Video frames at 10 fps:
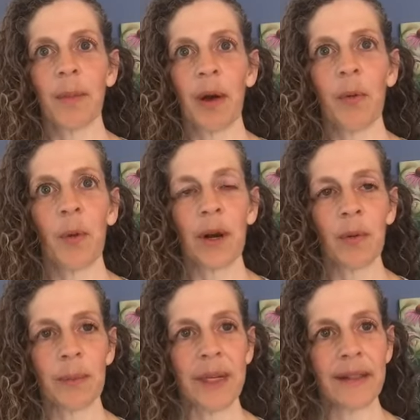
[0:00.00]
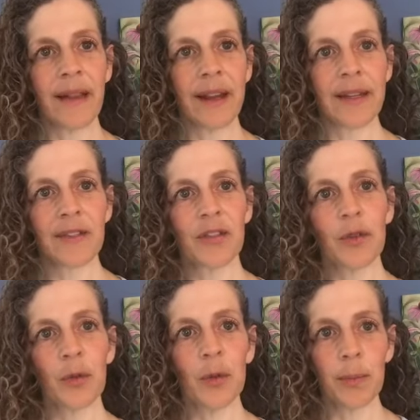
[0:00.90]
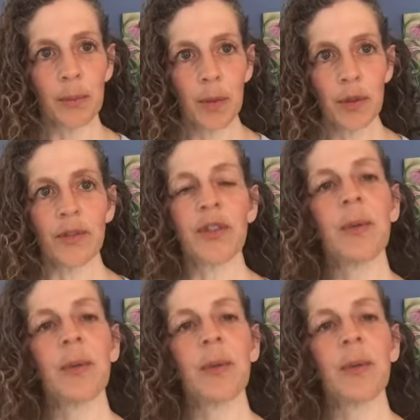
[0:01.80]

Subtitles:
about what it would be like to move,